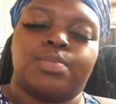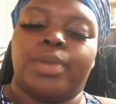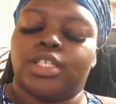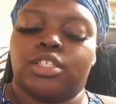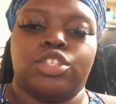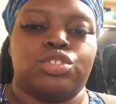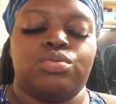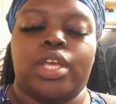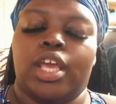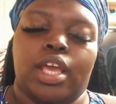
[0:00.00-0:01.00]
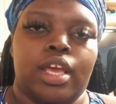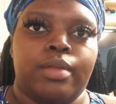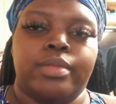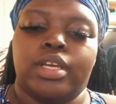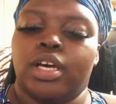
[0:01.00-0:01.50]
best as you
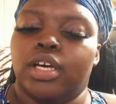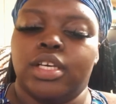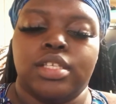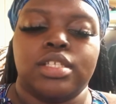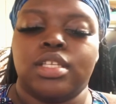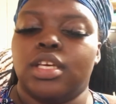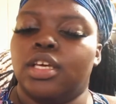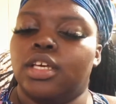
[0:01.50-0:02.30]
can, because